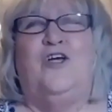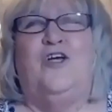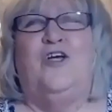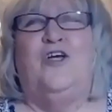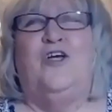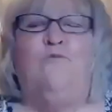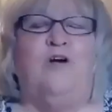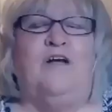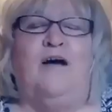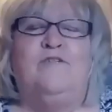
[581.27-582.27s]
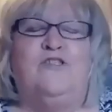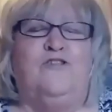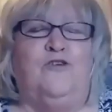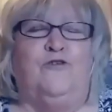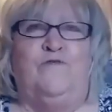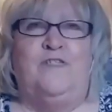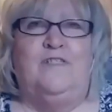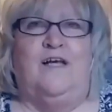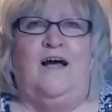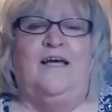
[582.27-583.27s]
I tell you what, I was
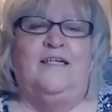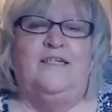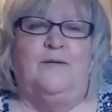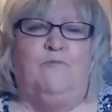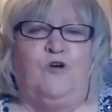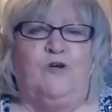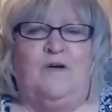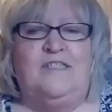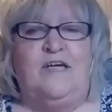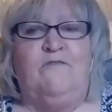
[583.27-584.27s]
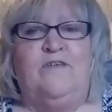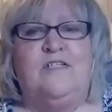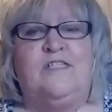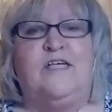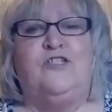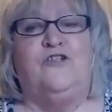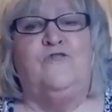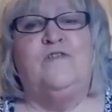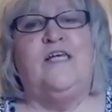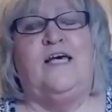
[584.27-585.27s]
nervous. I ended up working myself into such a
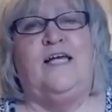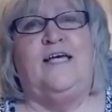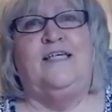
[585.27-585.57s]
nervous headache